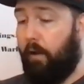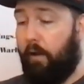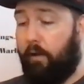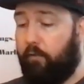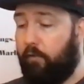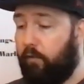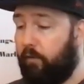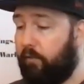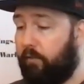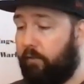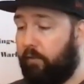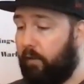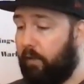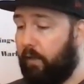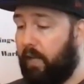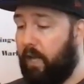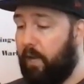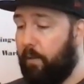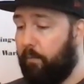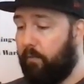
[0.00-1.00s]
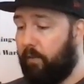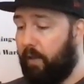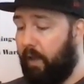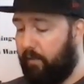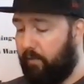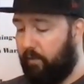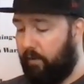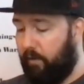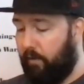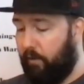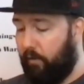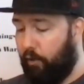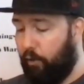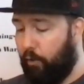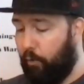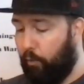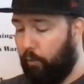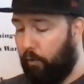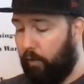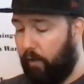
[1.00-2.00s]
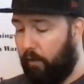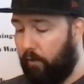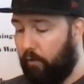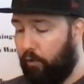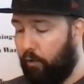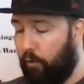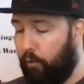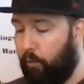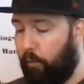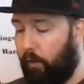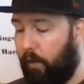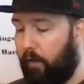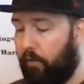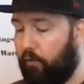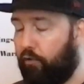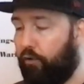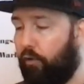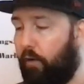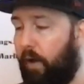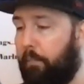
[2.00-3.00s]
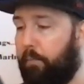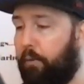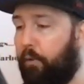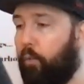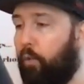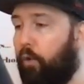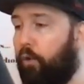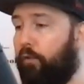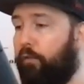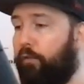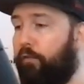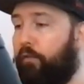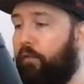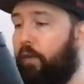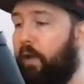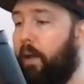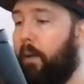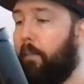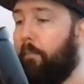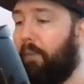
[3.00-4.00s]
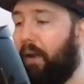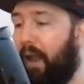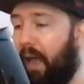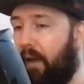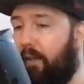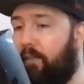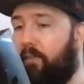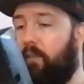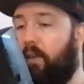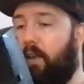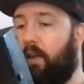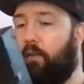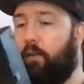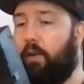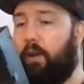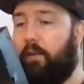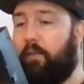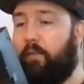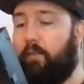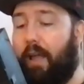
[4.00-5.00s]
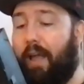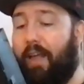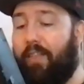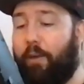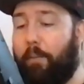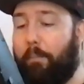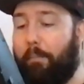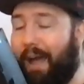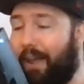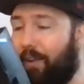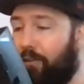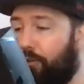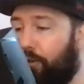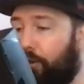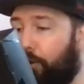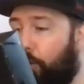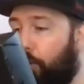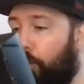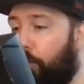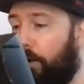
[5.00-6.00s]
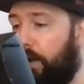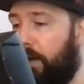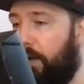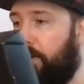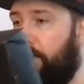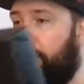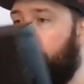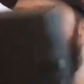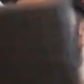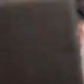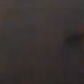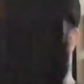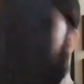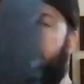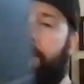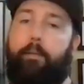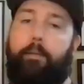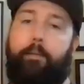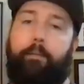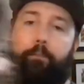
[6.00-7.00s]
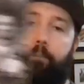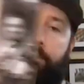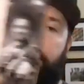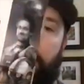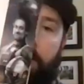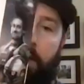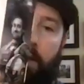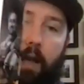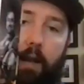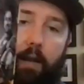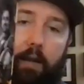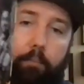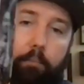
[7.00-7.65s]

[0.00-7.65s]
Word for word: Just keeps getting cooler and cooler. Trapper Wolf, Black Series, The Mandalorian, and a